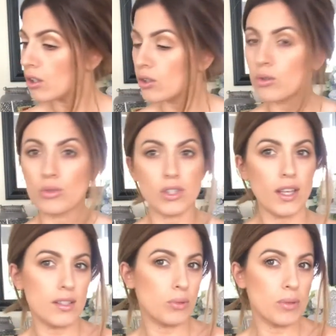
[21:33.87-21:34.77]
Cool, so
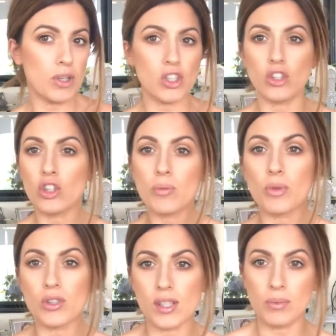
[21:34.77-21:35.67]
that's pretty much done. You can
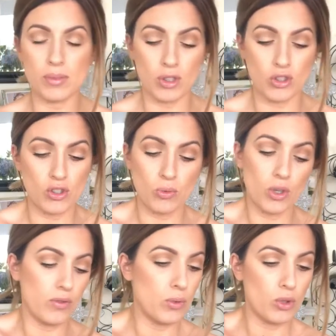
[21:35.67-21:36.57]
bronze up as much as you want
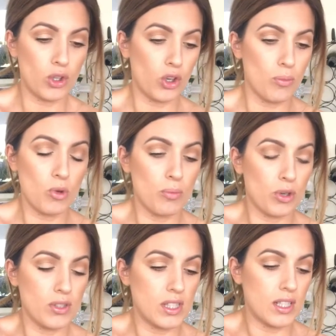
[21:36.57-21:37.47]
if you want to go more
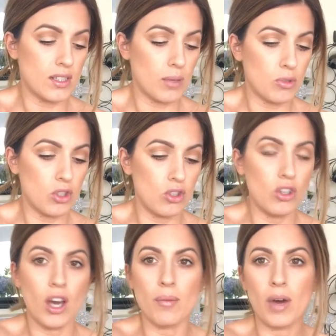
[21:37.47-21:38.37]
bronzy, it's up to you.
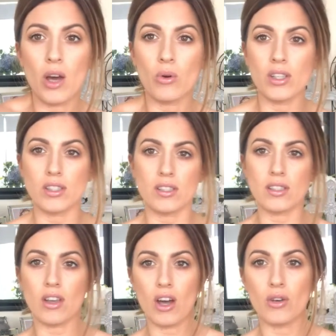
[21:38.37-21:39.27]
I always
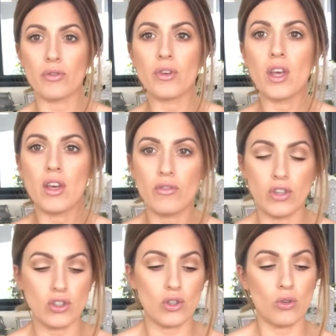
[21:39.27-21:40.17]
just kind of
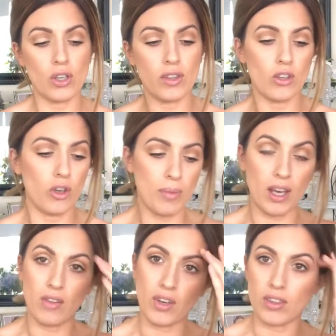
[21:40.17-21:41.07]
finish a look and then go
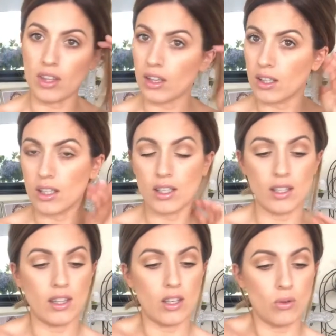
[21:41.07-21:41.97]
back if I think I need
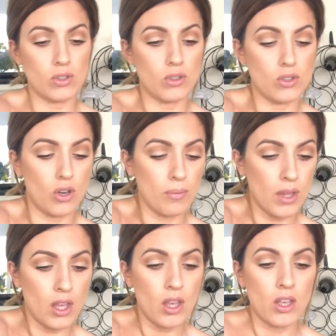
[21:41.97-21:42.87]
anything else on top.
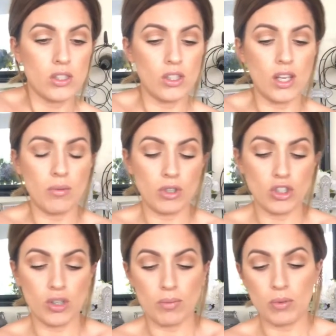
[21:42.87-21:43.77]
So now I'm going to
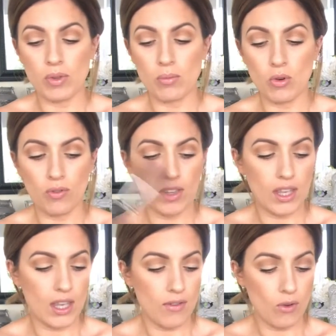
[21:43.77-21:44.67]
jump in with a
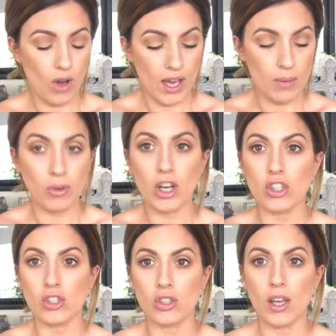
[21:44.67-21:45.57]
Morphe E48
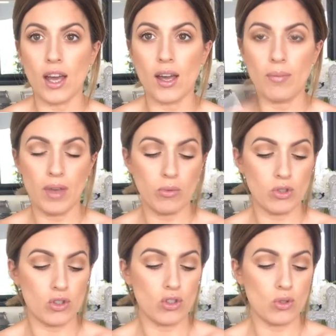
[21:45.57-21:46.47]
brush and we're
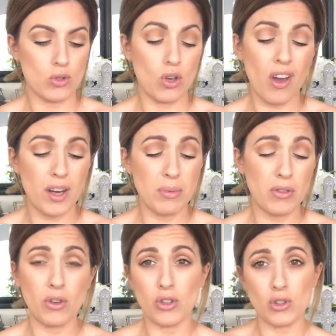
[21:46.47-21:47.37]
just going to do a tiny bit
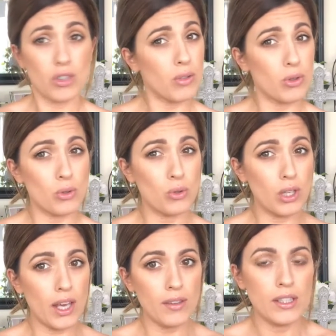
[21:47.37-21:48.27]
of contouring with
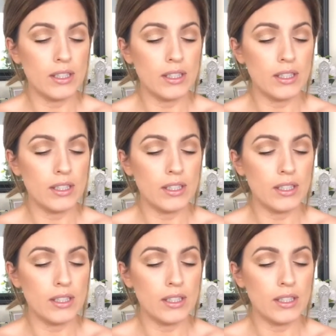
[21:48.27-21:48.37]
Hoola.